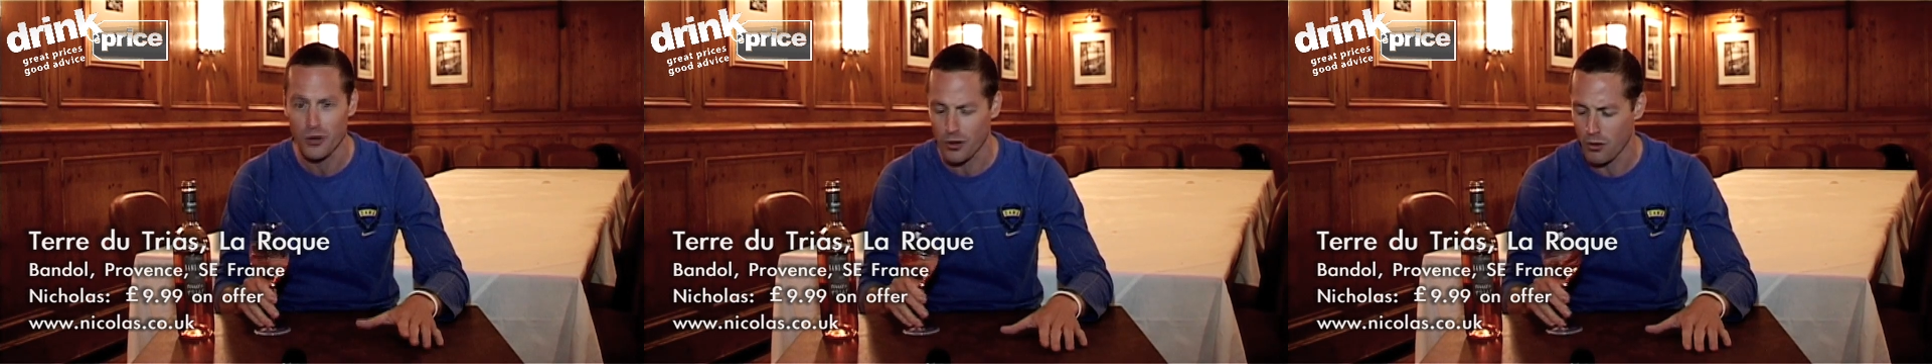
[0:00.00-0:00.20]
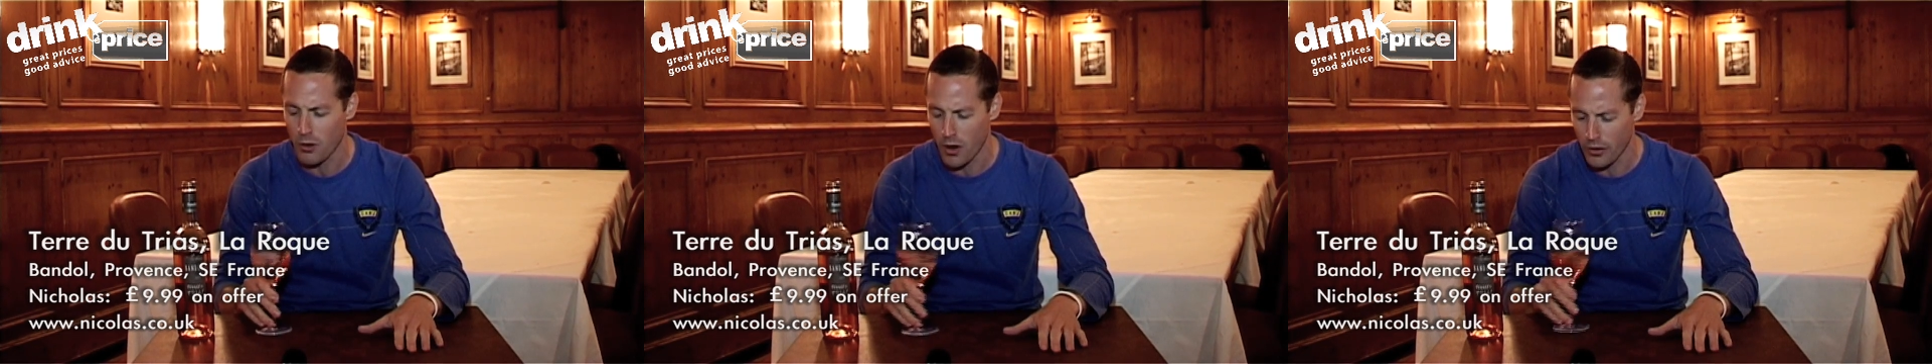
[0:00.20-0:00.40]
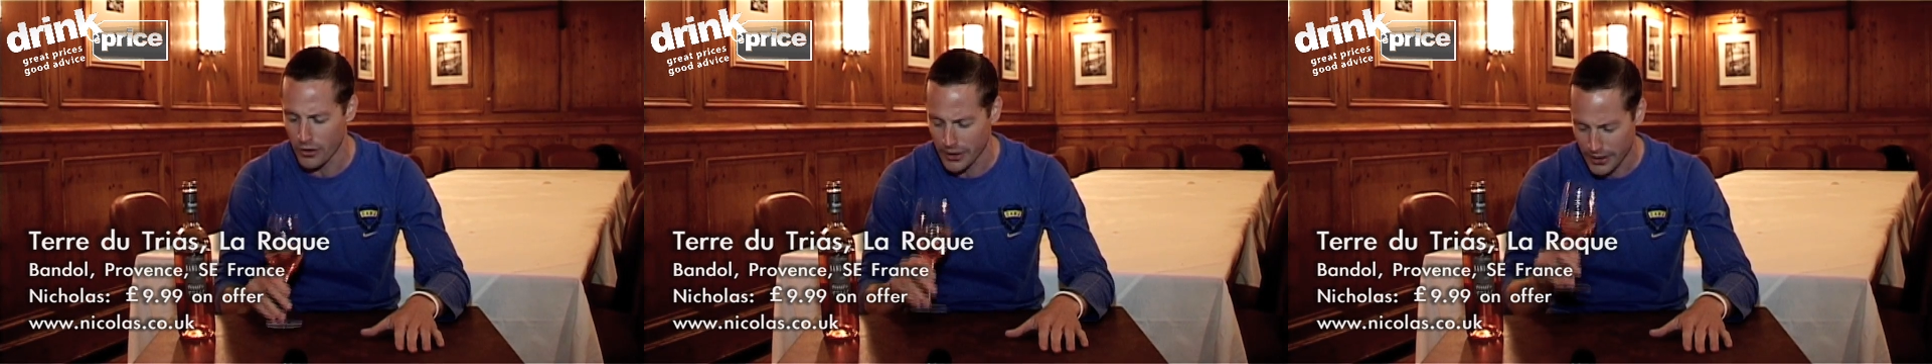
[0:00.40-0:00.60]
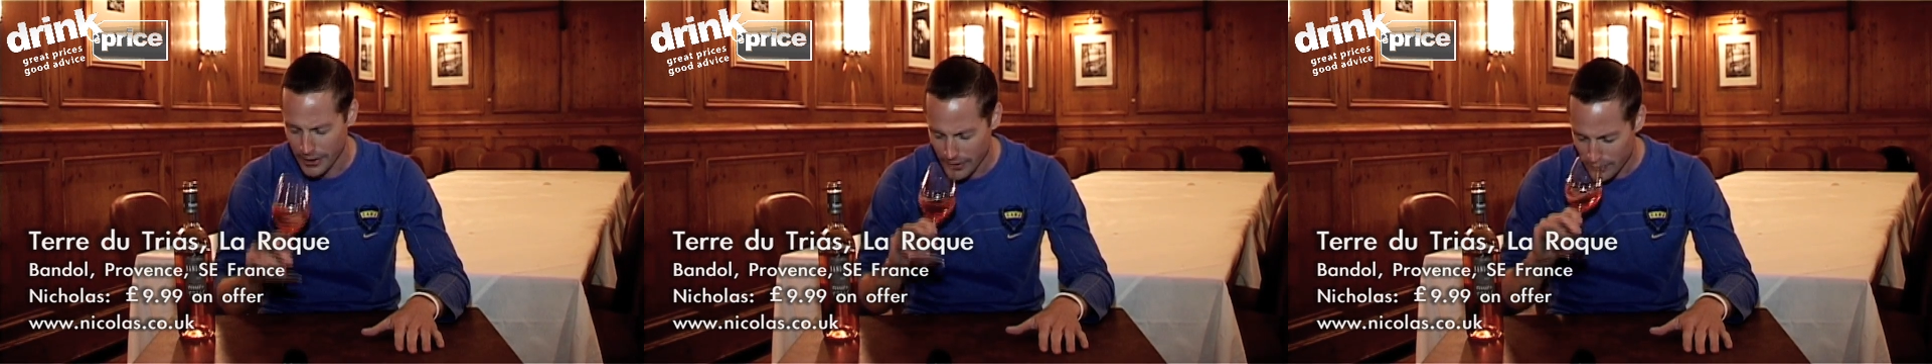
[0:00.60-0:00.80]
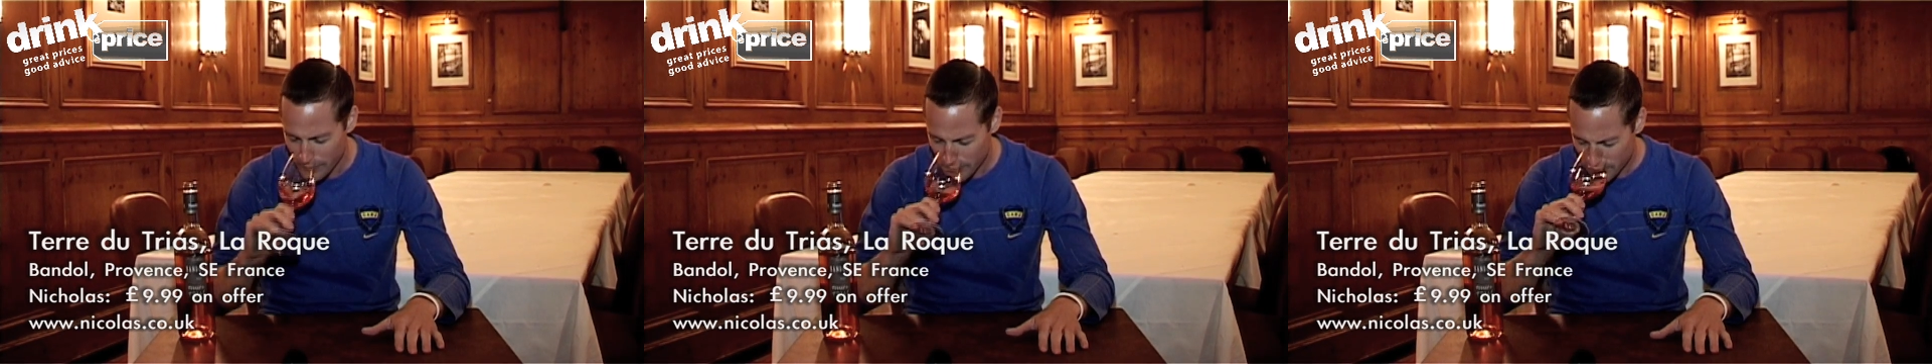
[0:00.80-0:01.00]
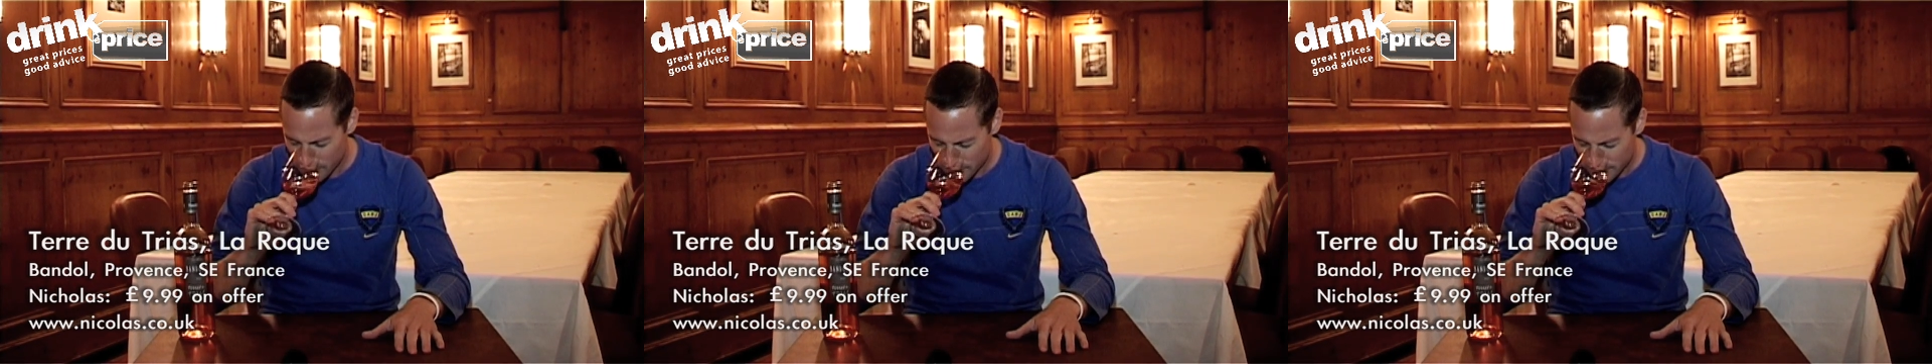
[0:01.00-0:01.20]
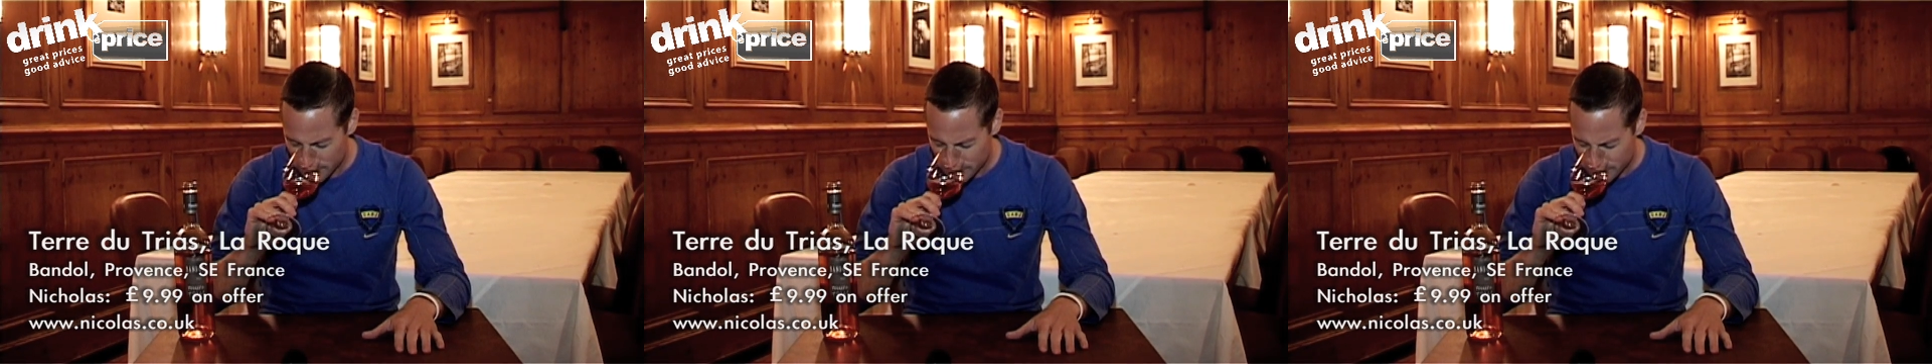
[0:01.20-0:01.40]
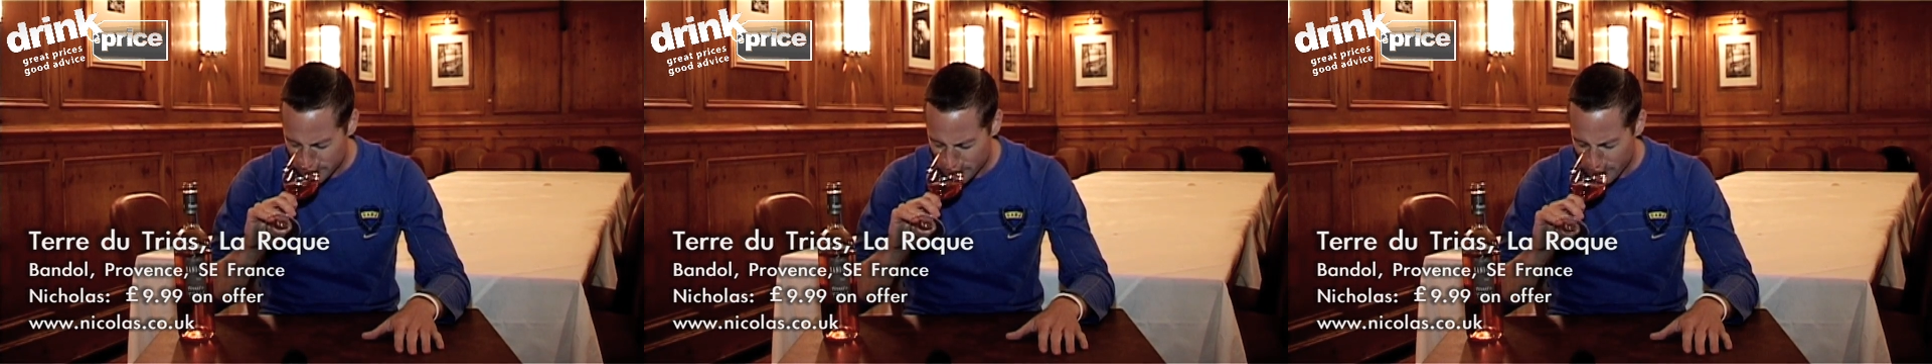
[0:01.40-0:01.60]
quality.
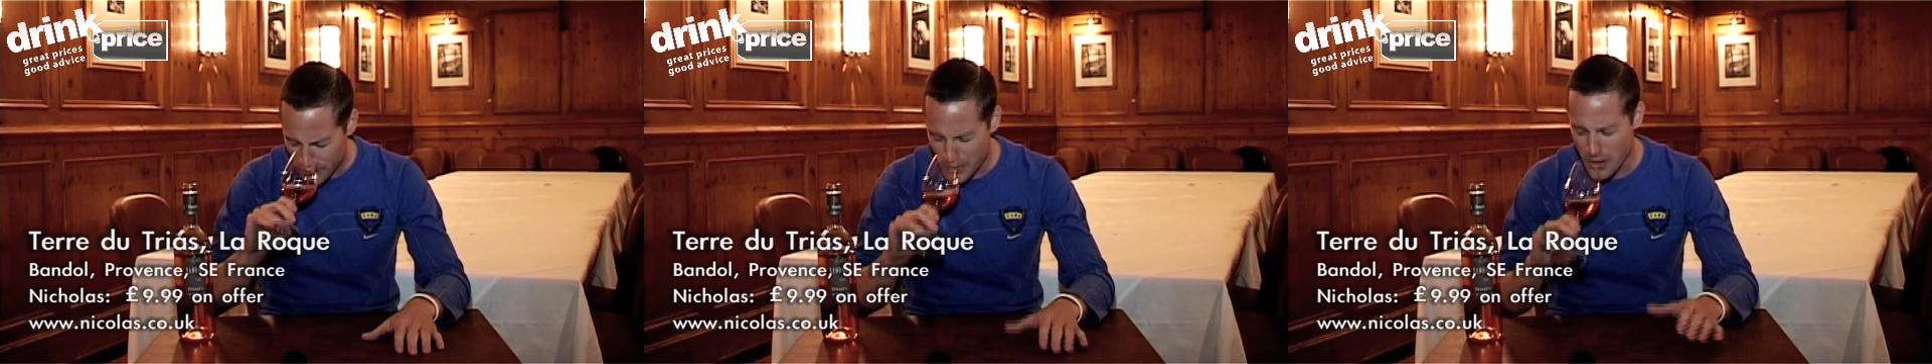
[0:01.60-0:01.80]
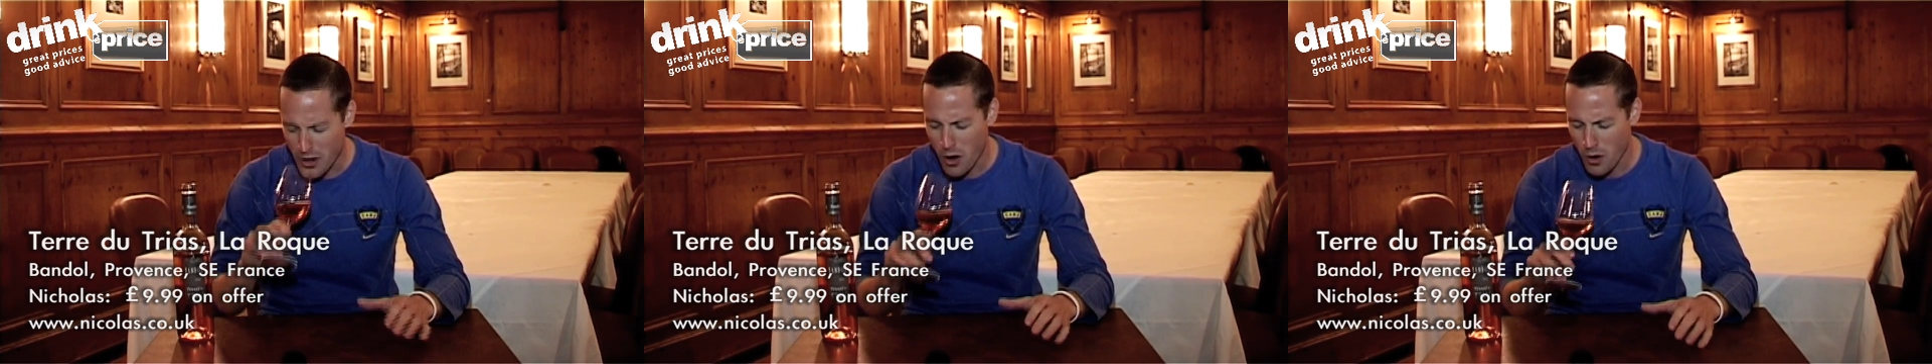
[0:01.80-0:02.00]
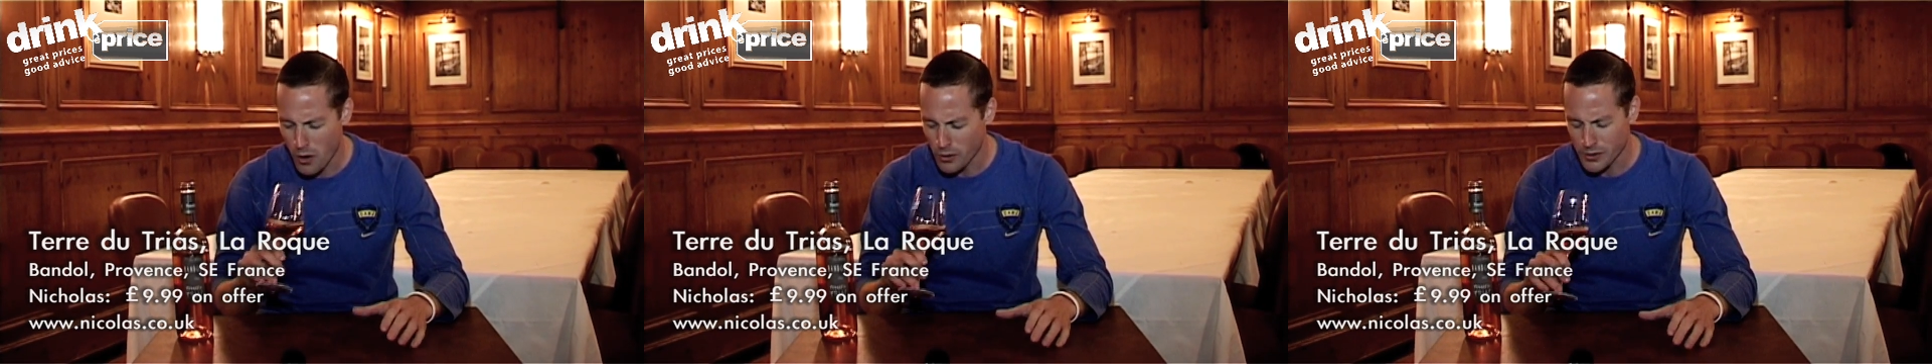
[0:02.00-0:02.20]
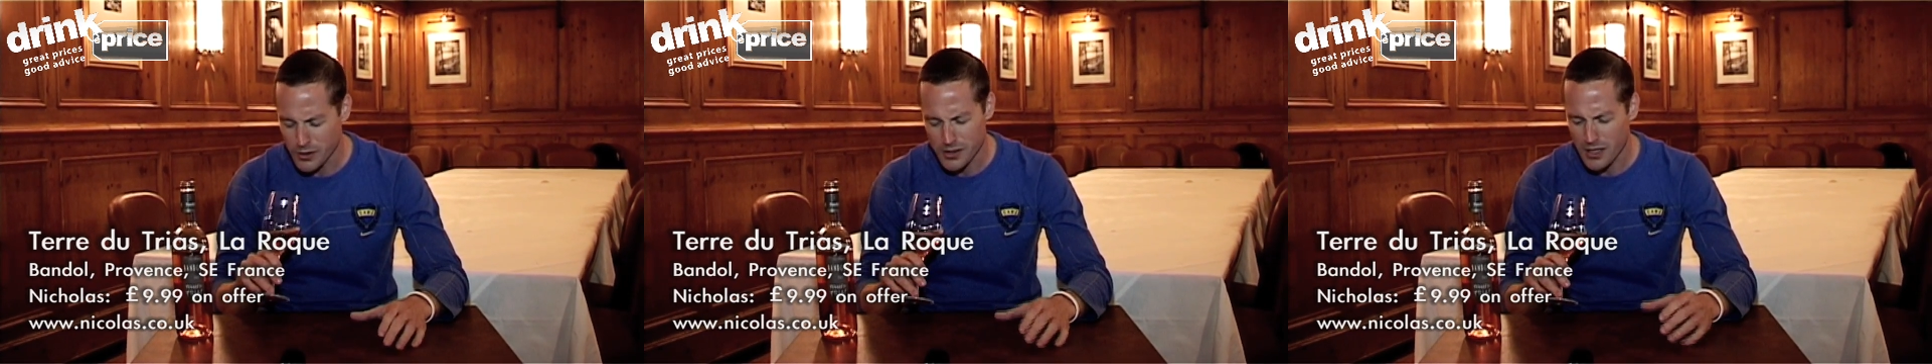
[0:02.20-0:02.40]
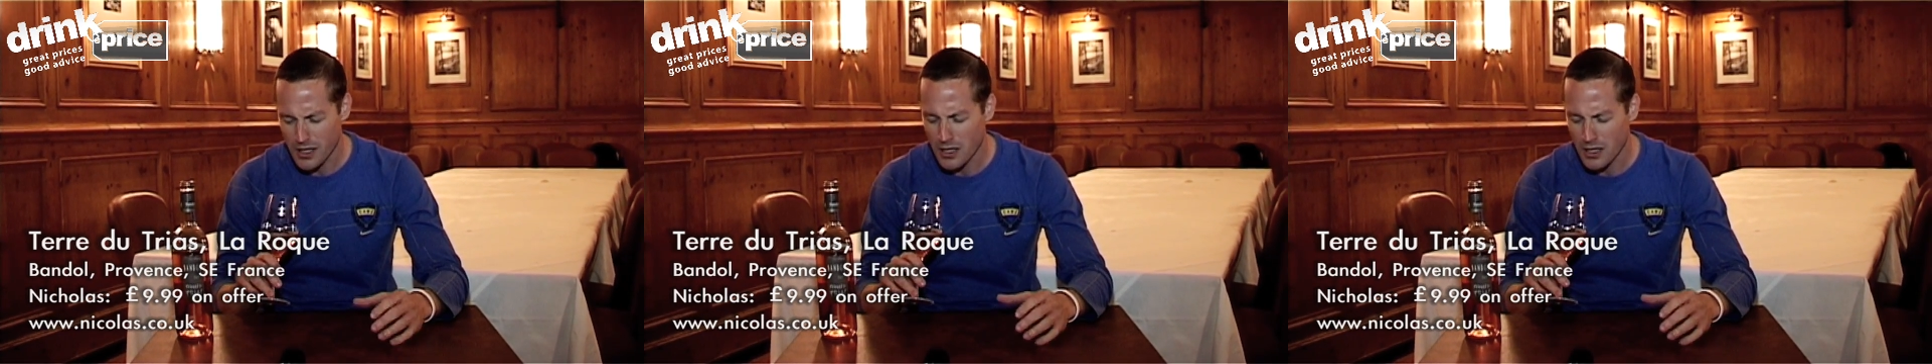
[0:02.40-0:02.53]
The nose,